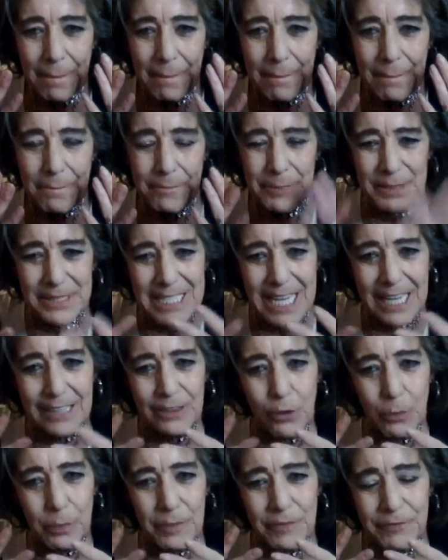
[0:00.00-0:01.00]
but
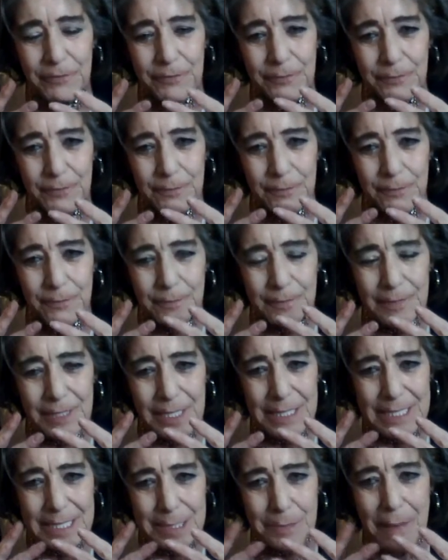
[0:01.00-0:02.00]
yet
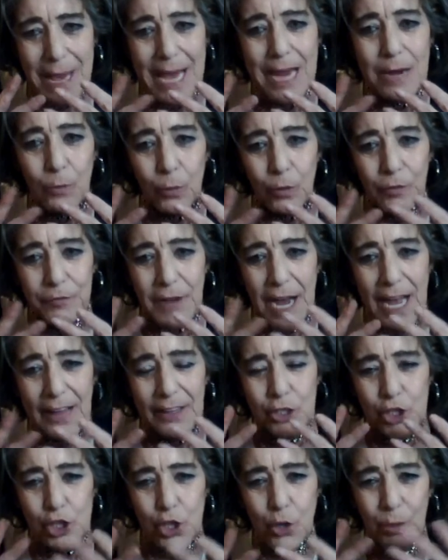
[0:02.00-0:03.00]
these men were
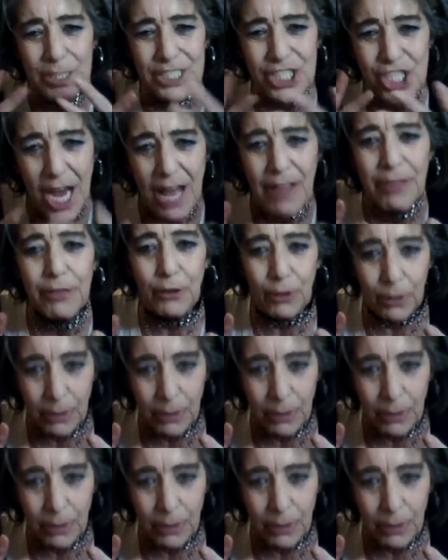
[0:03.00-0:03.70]
violent to each other,